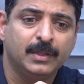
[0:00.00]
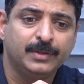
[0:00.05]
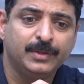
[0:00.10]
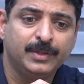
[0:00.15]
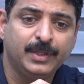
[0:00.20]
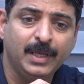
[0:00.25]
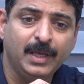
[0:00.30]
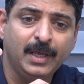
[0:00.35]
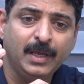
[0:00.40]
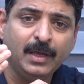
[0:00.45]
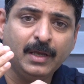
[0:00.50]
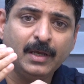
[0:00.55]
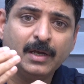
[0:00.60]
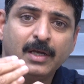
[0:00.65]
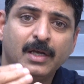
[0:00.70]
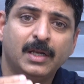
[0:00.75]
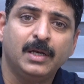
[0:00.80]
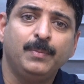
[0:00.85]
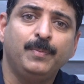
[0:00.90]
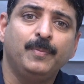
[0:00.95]
They
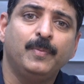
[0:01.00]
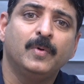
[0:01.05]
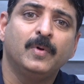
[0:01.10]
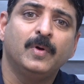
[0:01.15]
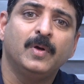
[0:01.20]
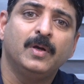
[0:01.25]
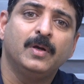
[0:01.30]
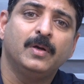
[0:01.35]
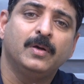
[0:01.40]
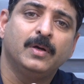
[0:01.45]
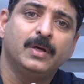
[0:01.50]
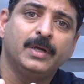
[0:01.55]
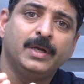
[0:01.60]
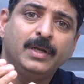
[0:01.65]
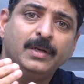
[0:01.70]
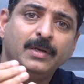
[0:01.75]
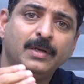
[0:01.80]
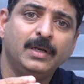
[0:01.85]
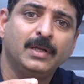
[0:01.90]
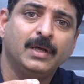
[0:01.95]
help
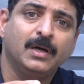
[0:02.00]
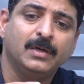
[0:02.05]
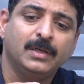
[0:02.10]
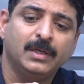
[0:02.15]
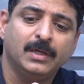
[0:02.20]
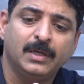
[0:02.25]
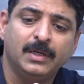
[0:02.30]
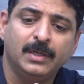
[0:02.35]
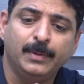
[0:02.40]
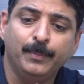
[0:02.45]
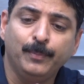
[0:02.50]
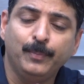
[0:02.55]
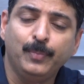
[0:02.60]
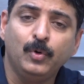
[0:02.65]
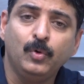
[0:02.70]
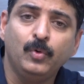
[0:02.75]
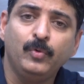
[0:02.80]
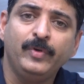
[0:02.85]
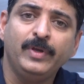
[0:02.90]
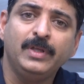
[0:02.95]
in
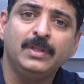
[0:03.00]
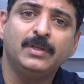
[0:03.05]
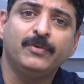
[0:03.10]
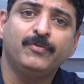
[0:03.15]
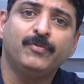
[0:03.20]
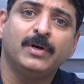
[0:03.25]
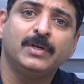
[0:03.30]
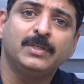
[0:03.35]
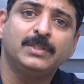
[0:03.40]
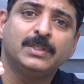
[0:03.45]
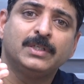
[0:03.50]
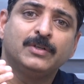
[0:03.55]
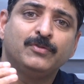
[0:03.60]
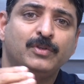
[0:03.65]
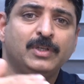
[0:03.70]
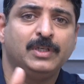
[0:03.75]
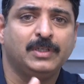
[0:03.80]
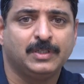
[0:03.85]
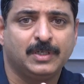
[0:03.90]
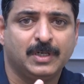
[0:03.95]
improving the function
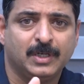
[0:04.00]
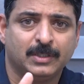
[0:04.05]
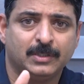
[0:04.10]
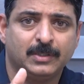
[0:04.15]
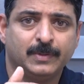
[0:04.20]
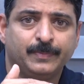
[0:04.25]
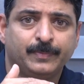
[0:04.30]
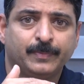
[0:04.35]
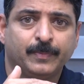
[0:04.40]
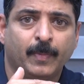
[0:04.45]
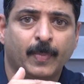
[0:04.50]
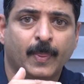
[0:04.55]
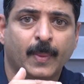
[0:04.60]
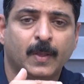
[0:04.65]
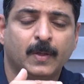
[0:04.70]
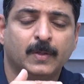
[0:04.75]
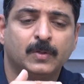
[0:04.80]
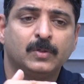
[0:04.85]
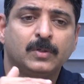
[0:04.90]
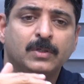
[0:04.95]
of these drugs.
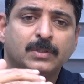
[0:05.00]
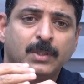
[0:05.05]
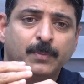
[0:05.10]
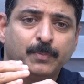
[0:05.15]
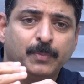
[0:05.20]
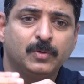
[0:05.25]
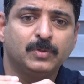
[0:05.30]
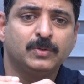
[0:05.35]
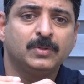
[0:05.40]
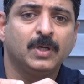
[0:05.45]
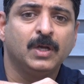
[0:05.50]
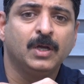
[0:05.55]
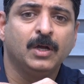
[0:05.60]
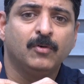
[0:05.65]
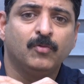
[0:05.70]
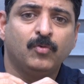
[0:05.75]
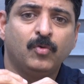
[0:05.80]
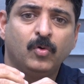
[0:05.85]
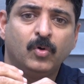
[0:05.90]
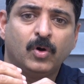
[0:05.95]
So suppose
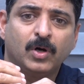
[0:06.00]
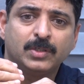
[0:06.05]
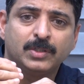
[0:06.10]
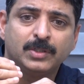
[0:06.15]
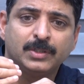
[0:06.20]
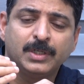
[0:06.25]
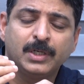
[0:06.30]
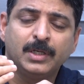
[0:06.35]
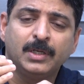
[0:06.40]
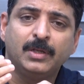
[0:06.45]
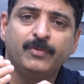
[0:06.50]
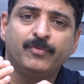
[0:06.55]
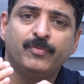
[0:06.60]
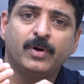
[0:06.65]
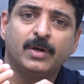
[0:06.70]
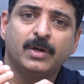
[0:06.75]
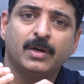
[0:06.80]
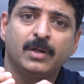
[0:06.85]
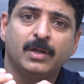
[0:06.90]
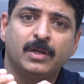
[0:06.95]
fluoxetine,
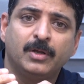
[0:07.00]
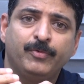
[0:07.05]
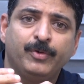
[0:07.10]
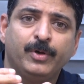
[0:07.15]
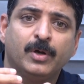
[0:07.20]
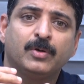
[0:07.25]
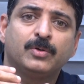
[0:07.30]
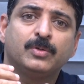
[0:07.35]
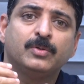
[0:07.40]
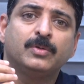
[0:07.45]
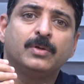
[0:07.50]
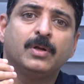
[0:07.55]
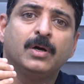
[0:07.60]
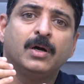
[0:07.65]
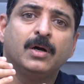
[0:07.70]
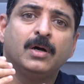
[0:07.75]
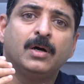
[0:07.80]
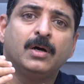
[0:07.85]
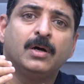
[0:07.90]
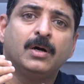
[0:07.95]
if you are to
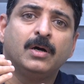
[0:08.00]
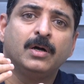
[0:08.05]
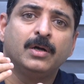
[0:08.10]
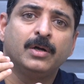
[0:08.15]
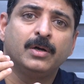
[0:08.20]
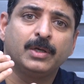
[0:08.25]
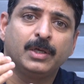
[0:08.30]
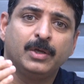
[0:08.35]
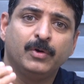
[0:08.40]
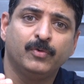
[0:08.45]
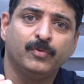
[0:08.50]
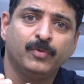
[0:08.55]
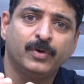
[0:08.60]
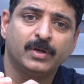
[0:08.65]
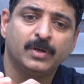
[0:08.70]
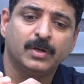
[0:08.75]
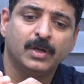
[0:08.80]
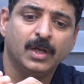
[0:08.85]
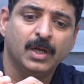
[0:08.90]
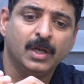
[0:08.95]
give
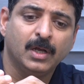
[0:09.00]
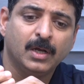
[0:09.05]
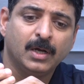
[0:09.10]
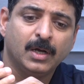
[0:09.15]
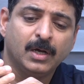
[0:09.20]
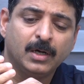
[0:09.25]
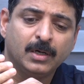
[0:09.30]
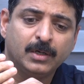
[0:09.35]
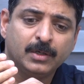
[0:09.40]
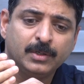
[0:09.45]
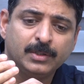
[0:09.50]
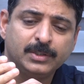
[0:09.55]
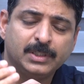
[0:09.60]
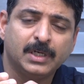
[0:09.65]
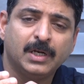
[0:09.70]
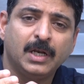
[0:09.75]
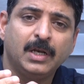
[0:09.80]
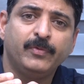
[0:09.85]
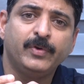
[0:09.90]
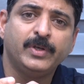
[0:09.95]
for,
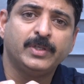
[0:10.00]
generally